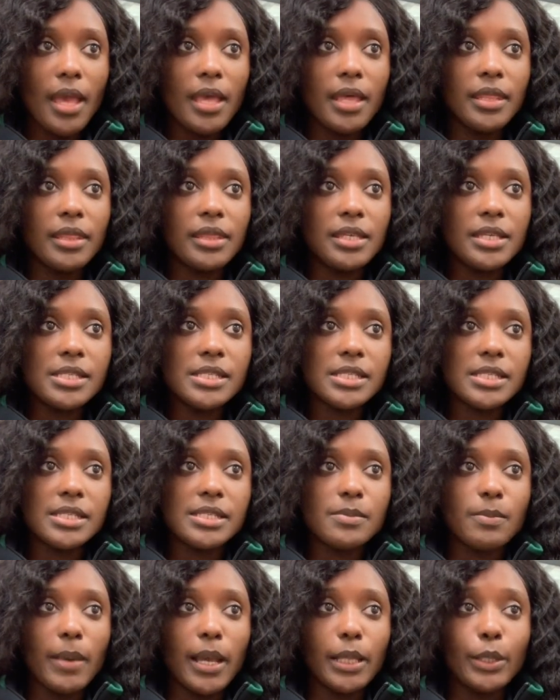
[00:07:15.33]
this
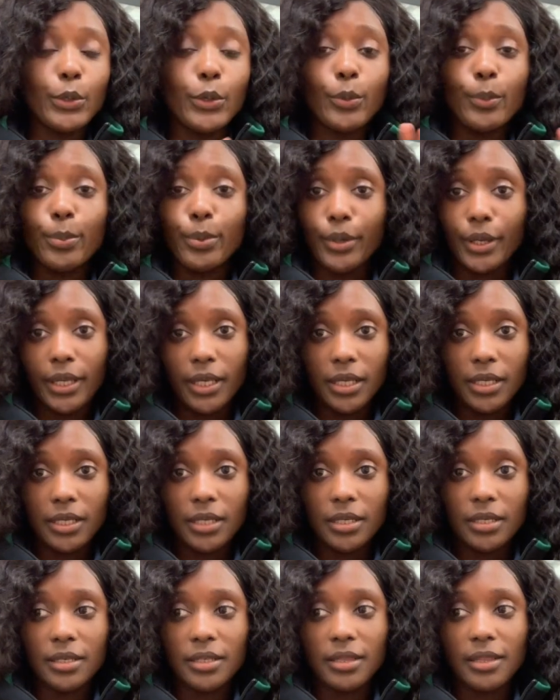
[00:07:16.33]
is my little break
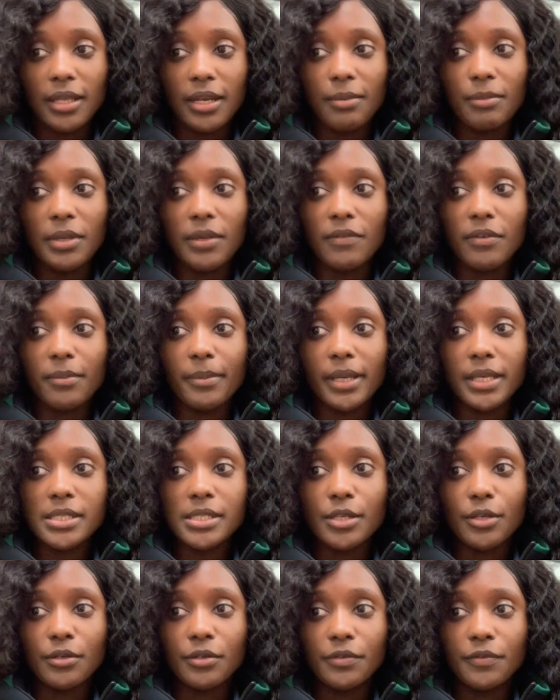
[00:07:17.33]
that I'm giving
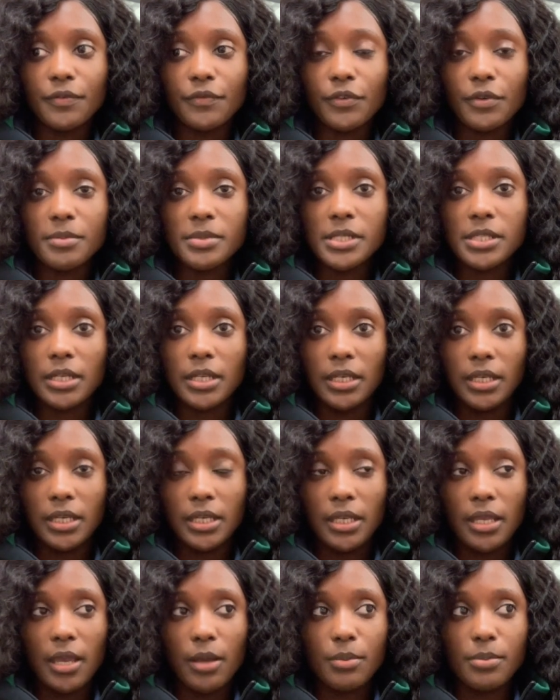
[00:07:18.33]
myself from
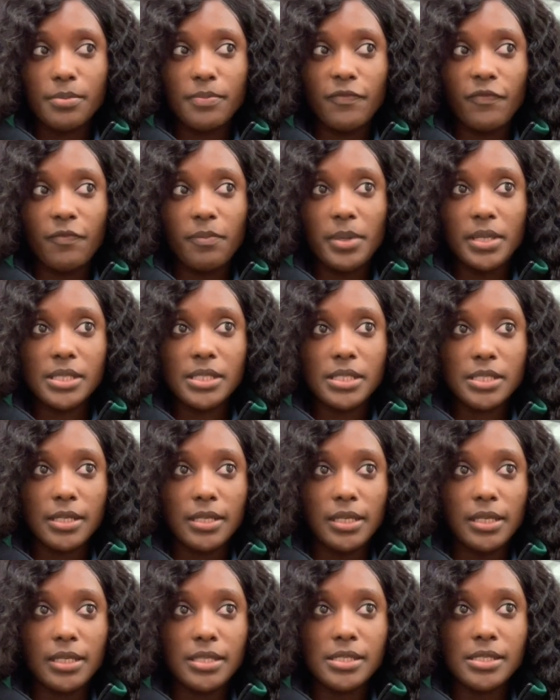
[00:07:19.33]
studying. I've been
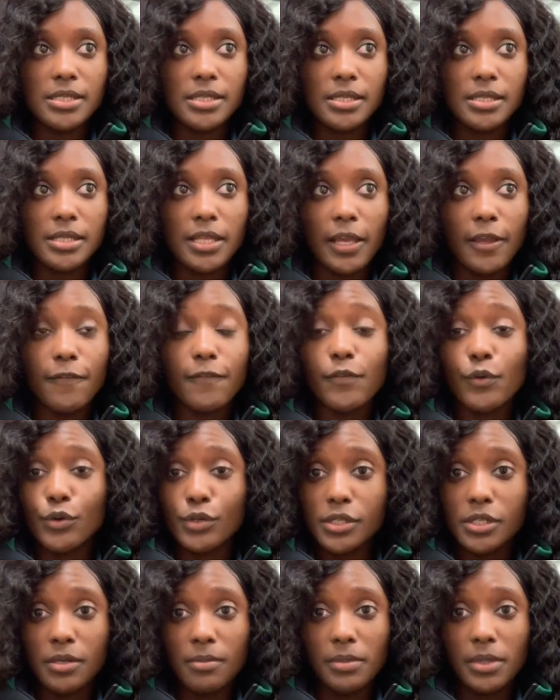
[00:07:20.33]
studying since like 4
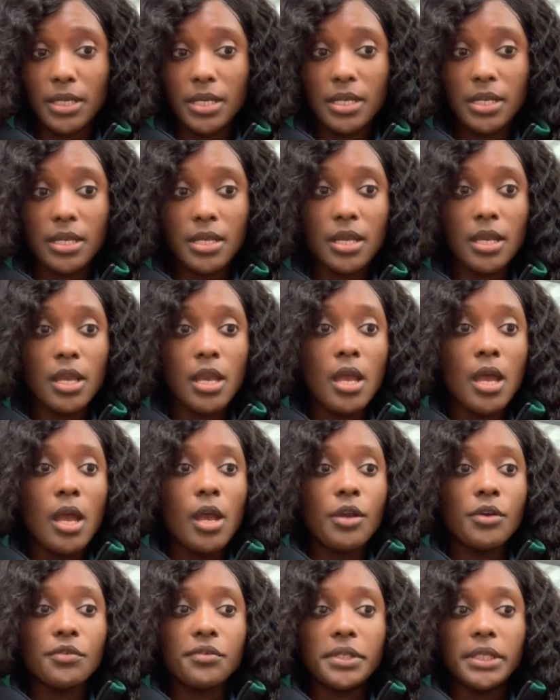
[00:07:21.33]
something,
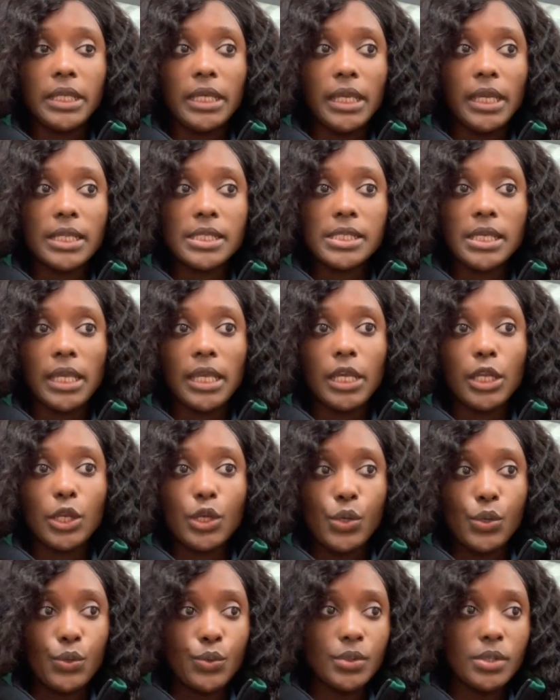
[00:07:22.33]
reading and taking
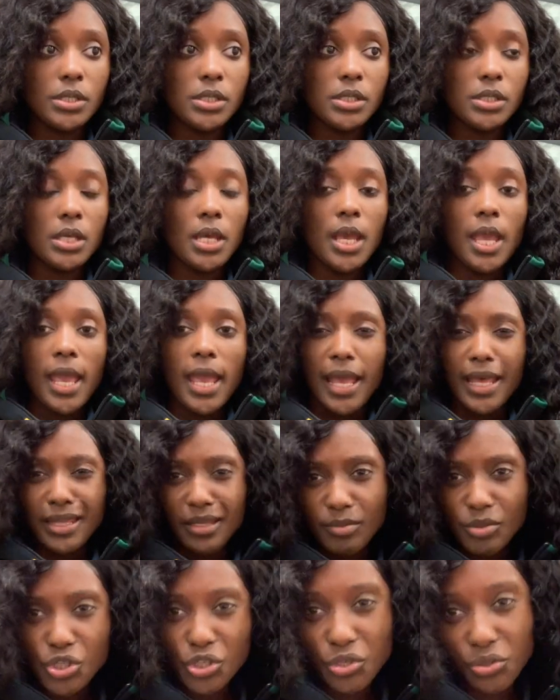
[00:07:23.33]
notes. And let
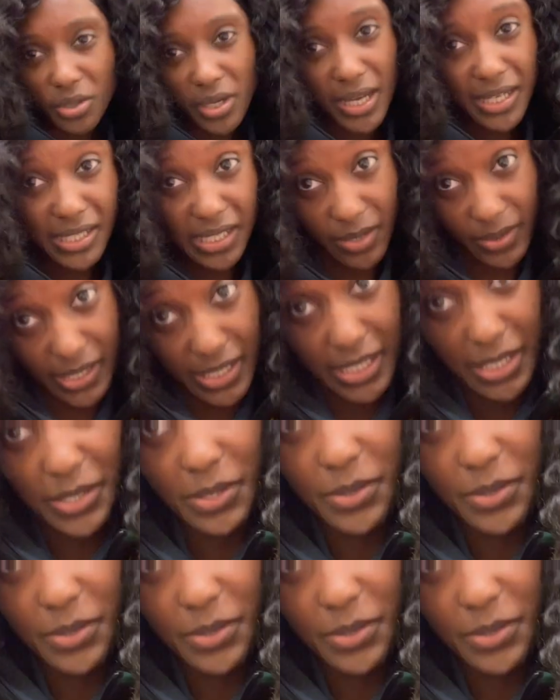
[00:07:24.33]
me show you guys how I take